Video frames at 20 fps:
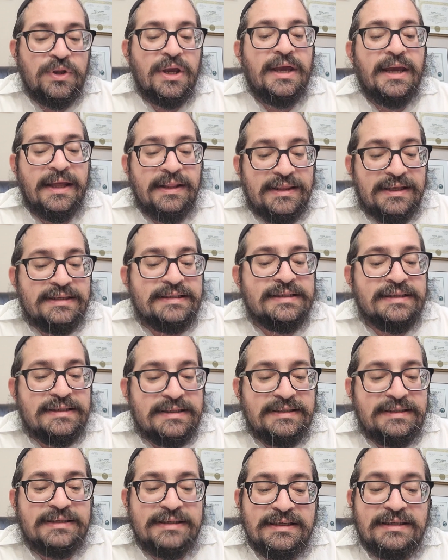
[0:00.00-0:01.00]
And this is
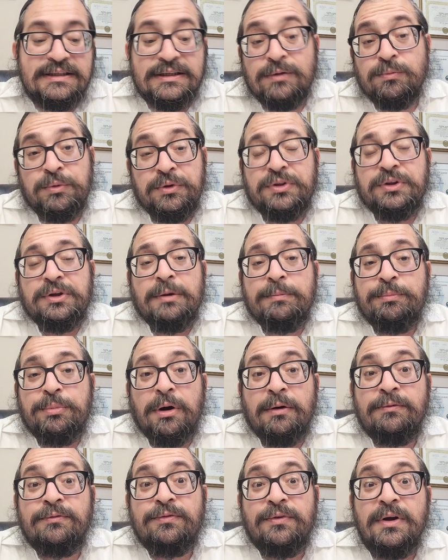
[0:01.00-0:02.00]
consistent with the
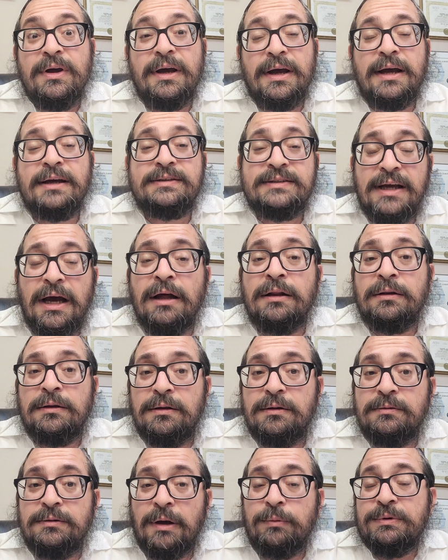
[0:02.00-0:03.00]
above chazal
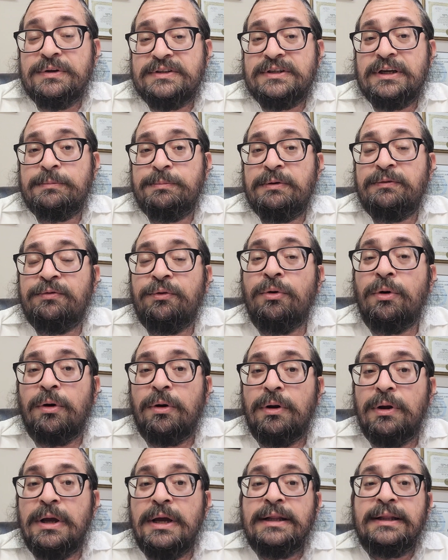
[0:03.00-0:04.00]
that we said before,
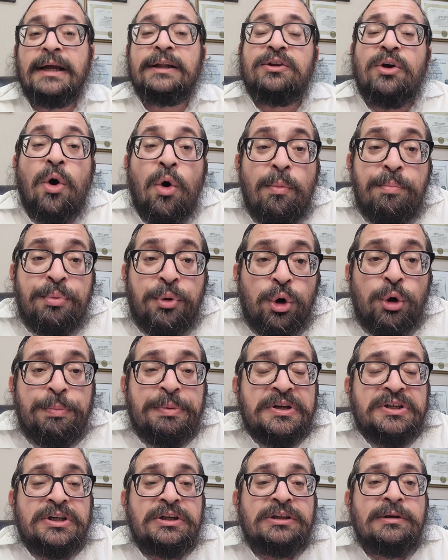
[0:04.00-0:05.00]
that the whole
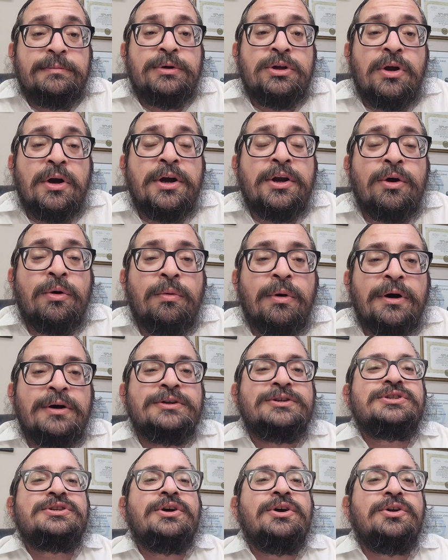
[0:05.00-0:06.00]
purpose of the menorah
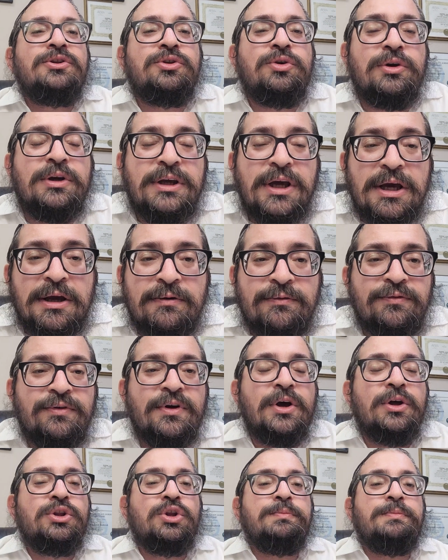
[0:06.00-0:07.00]
was to give,
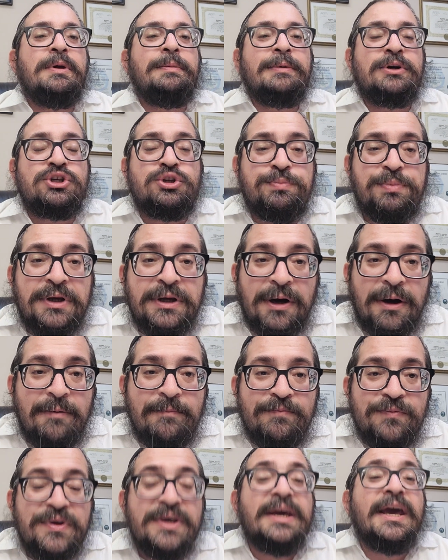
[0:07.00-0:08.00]
to be mashpia.
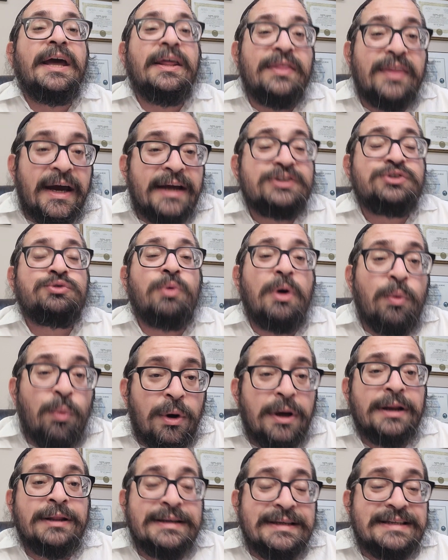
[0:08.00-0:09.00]
And that's why
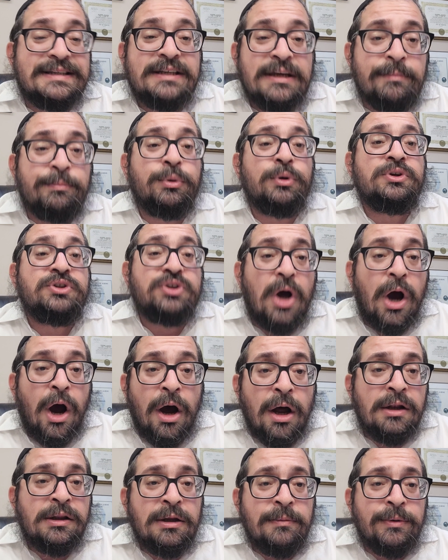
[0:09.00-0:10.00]
one of the symbols
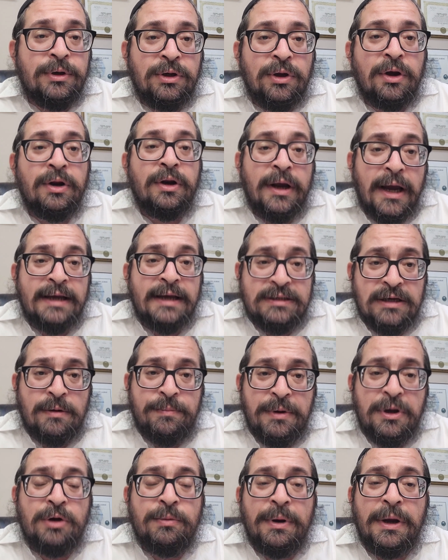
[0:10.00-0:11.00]
on the menorah, as the
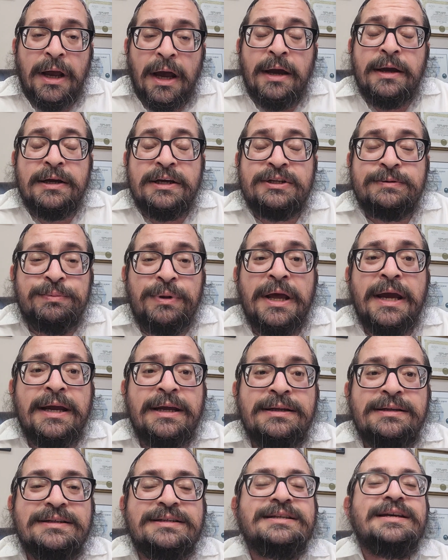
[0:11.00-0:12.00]
Rabbeinu Bechai
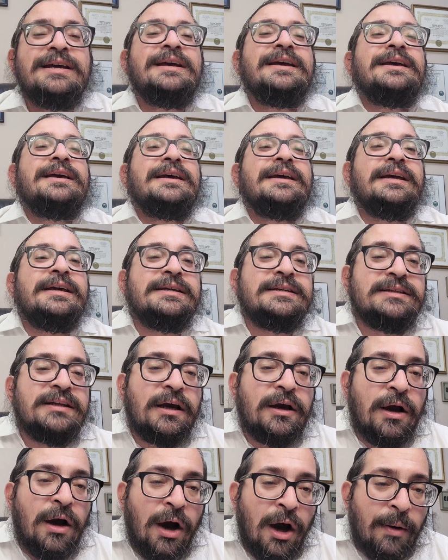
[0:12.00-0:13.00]
explains, is the
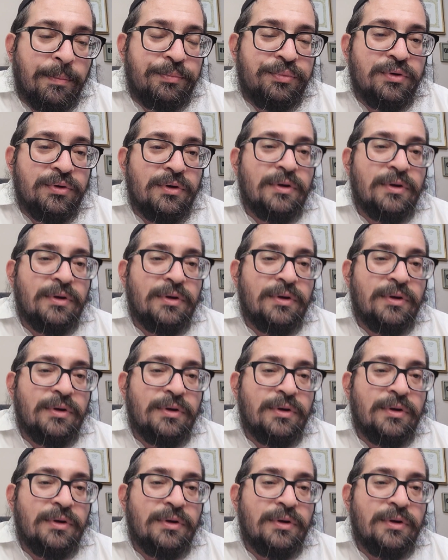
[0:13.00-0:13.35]
cup.